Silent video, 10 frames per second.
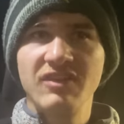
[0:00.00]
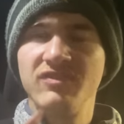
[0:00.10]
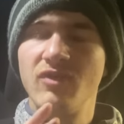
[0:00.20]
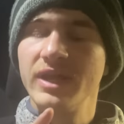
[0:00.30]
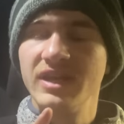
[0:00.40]

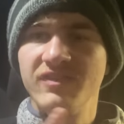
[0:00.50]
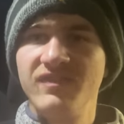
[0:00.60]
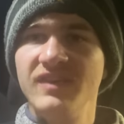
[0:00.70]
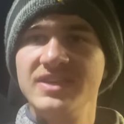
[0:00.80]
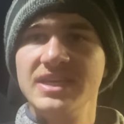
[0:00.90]
40 to
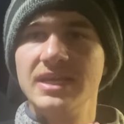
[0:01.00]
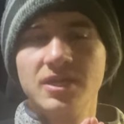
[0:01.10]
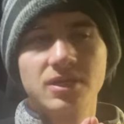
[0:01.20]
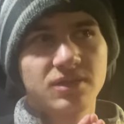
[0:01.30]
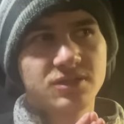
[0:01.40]
50
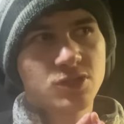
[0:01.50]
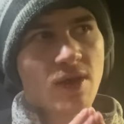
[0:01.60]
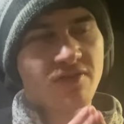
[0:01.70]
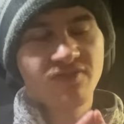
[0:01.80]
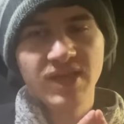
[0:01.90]

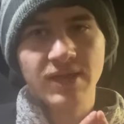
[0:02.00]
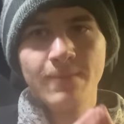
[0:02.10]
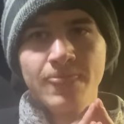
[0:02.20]
square feet,